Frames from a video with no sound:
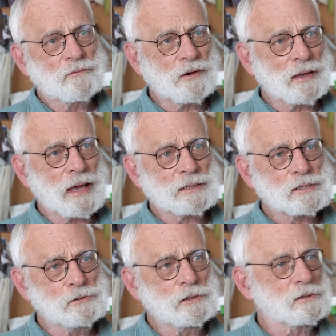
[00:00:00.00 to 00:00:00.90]
If I
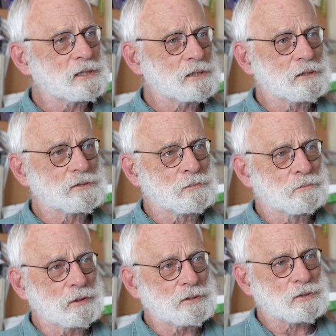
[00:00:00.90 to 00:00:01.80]
asked who your sisters and
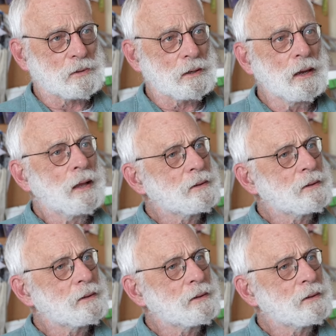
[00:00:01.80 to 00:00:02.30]
brothers were,